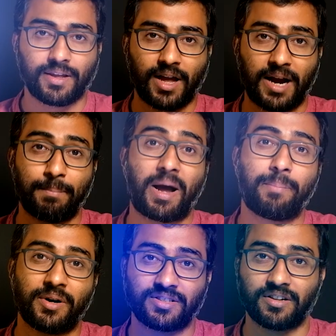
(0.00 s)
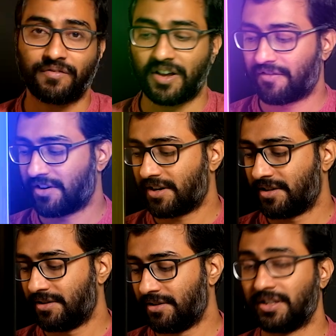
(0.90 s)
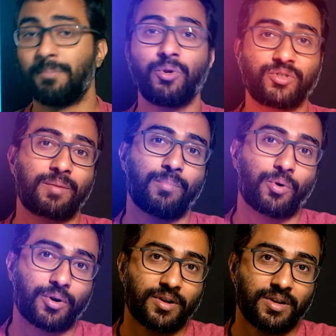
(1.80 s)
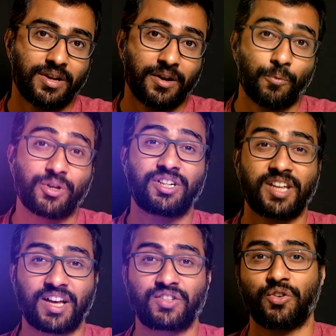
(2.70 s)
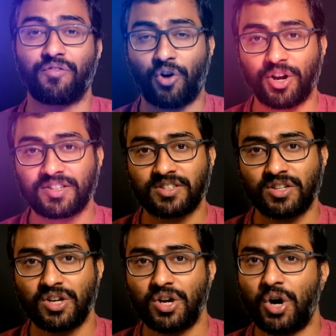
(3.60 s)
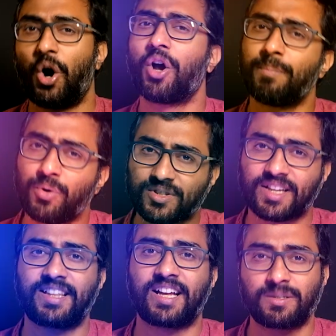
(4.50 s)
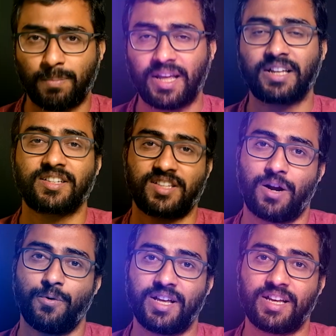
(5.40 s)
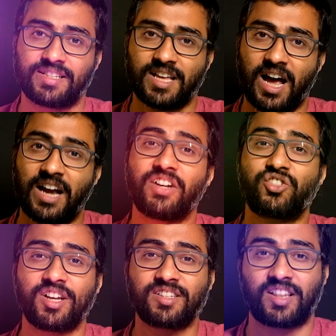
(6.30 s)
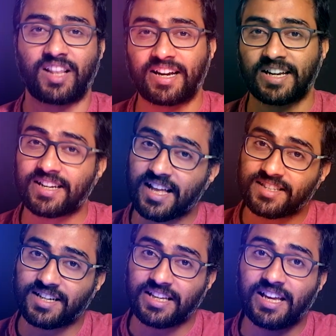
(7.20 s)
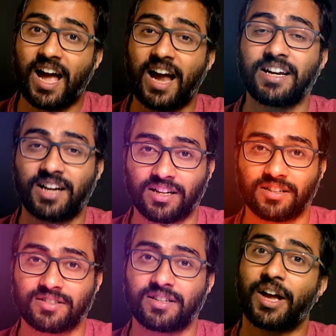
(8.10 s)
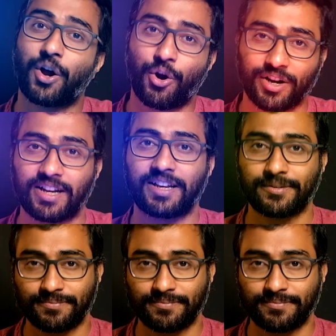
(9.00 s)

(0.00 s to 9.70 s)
and my personal favorite, the music mode, which detects your voice or music that's playing in the surroundings and adjusts the light intensity and colors accordingly.